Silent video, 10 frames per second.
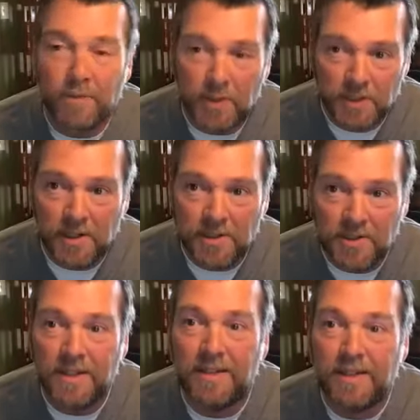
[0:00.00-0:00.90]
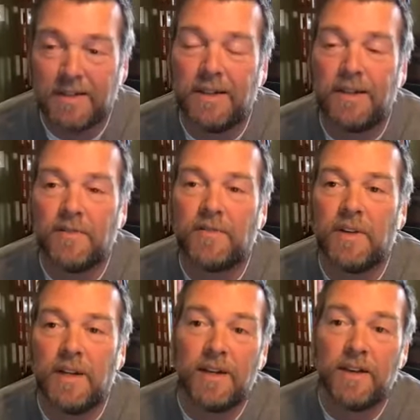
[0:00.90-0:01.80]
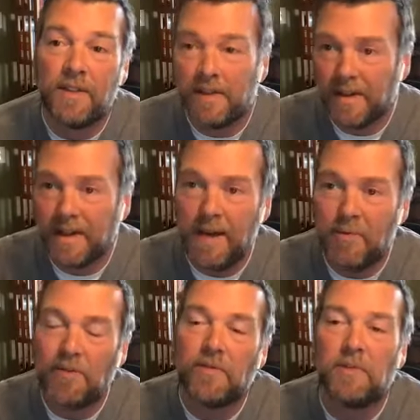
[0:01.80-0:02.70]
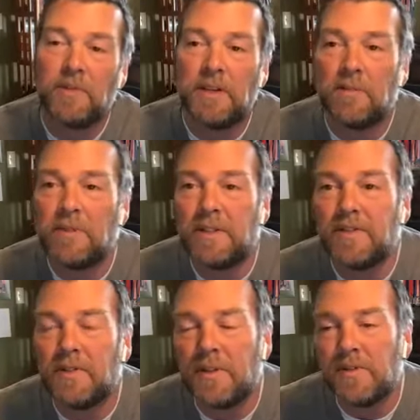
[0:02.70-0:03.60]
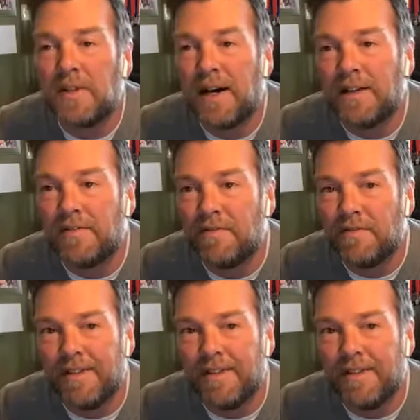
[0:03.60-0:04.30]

firm, a trustee itself, uh, the capital firm that helped us. So there's a lot of